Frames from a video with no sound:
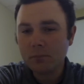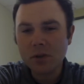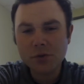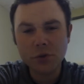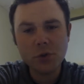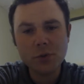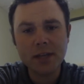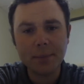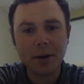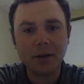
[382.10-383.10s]
So use
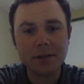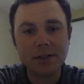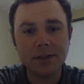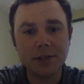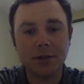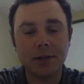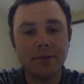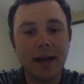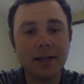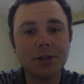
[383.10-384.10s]
that policy to your
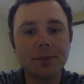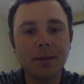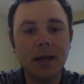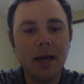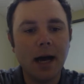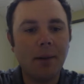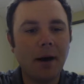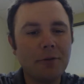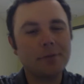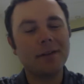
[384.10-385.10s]
advantage.
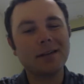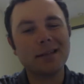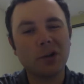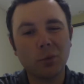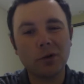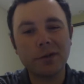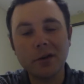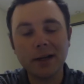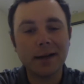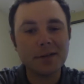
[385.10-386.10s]
Other things that are worth
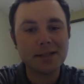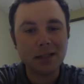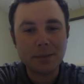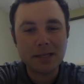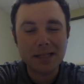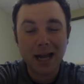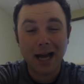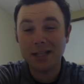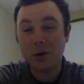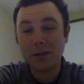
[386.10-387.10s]
noting on the syllabus:
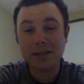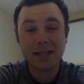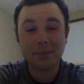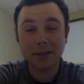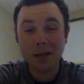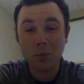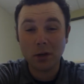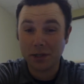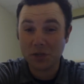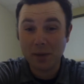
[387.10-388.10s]
I don't accept late
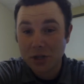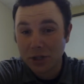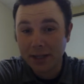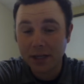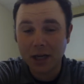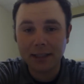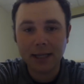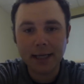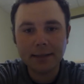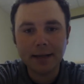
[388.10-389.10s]
work, especially in an
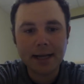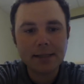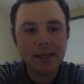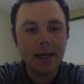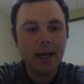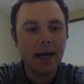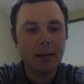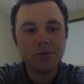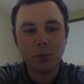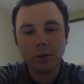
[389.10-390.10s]
online class.
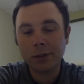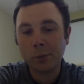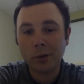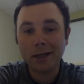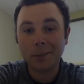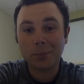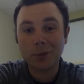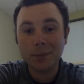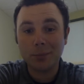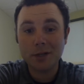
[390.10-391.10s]
So we're going to work at a
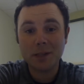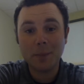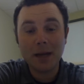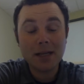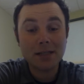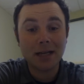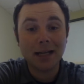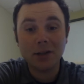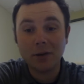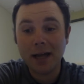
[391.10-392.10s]
pretty brisk pace, and I
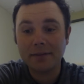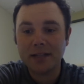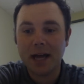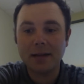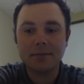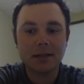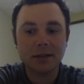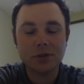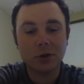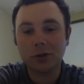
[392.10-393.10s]
don't have time to
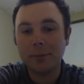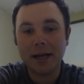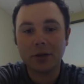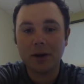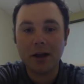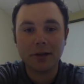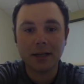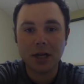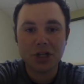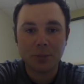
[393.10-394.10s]
circle back around and
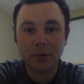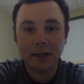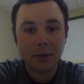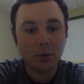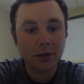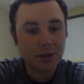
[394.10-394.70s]
catch up with late work.